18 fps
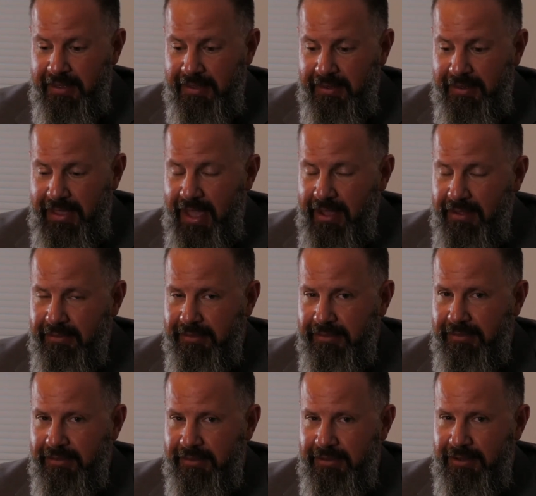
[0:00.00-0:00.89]
yeah,
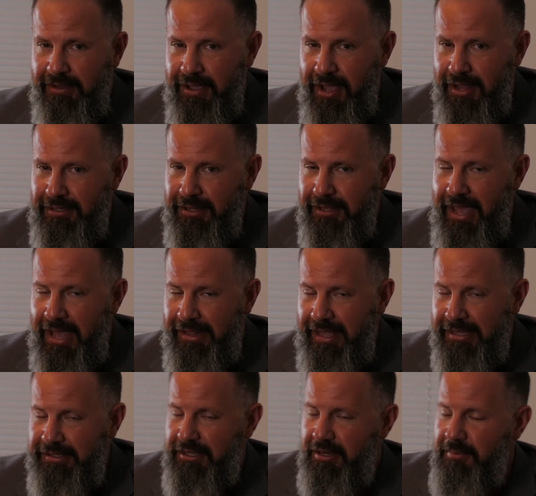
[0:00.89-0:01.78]
cut to
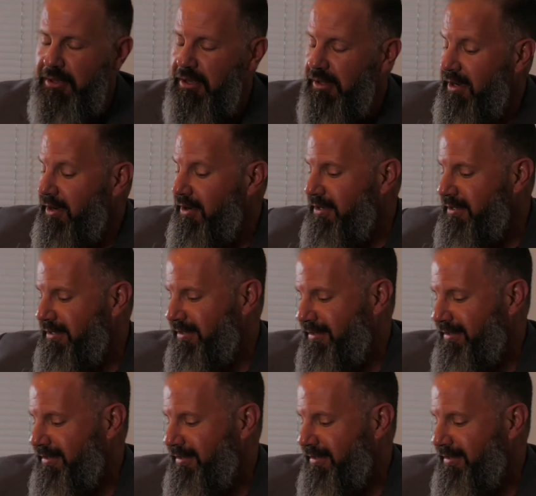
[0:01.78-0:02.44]
that. That's going to be hilarious.